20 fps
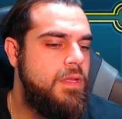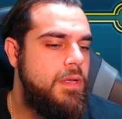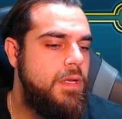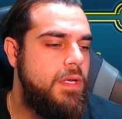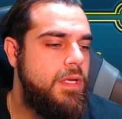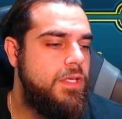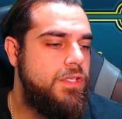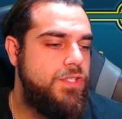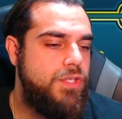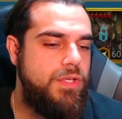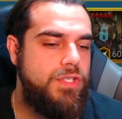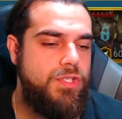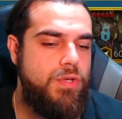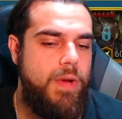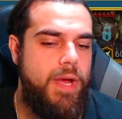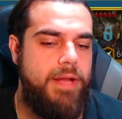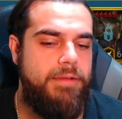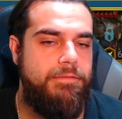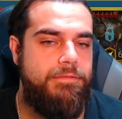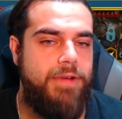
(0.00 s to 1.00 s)
So let's go
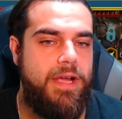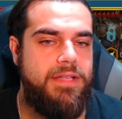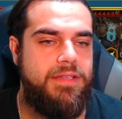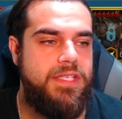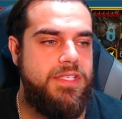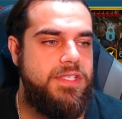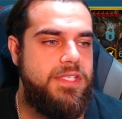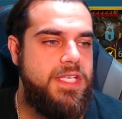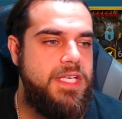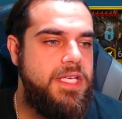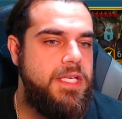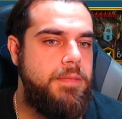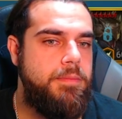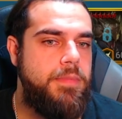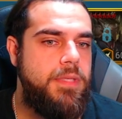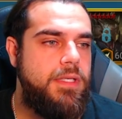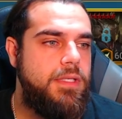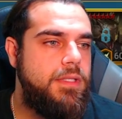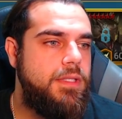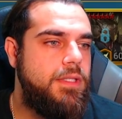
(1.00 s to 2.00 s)
ahead and fight this team.
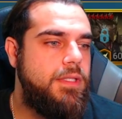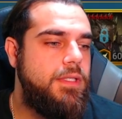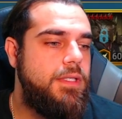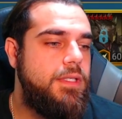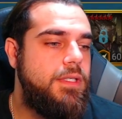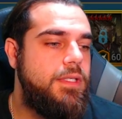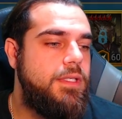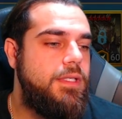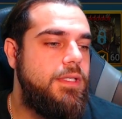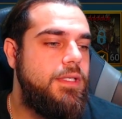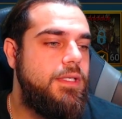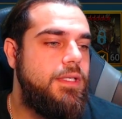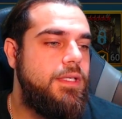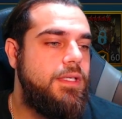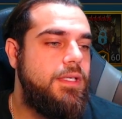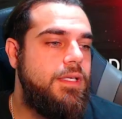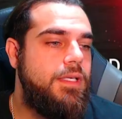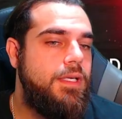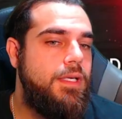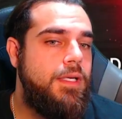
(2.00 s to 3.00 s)

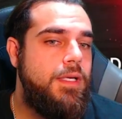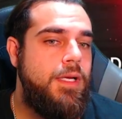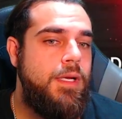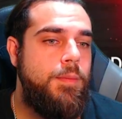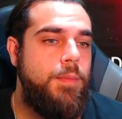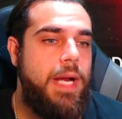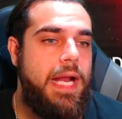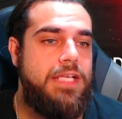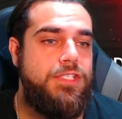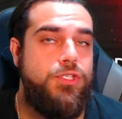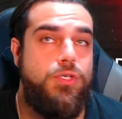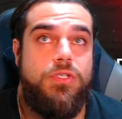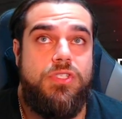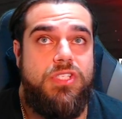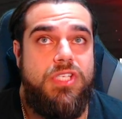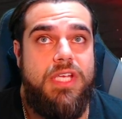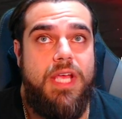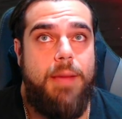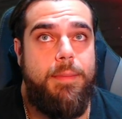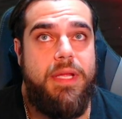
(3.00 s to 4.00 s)
But as you can
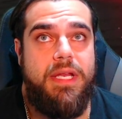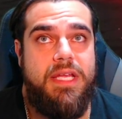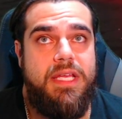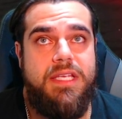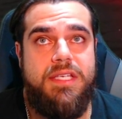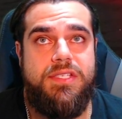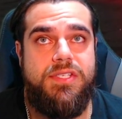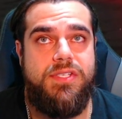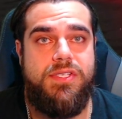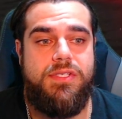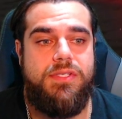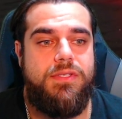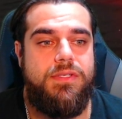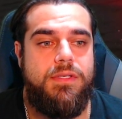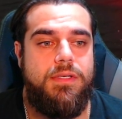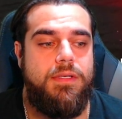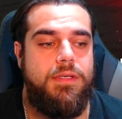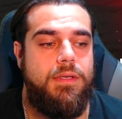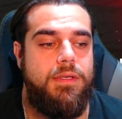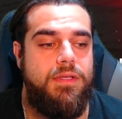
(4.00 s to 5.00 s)
see, I mean, he's
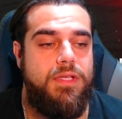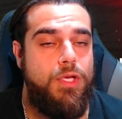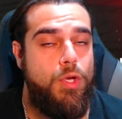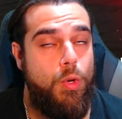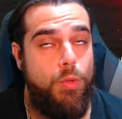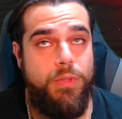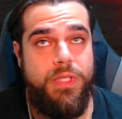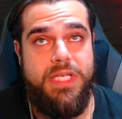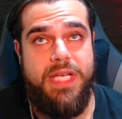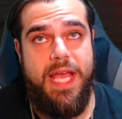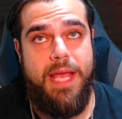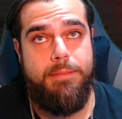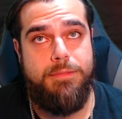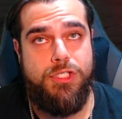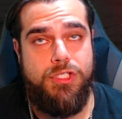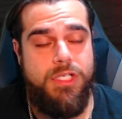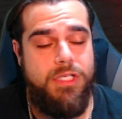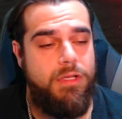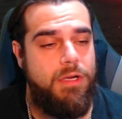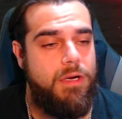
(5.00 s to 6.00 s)
the only damage dealer on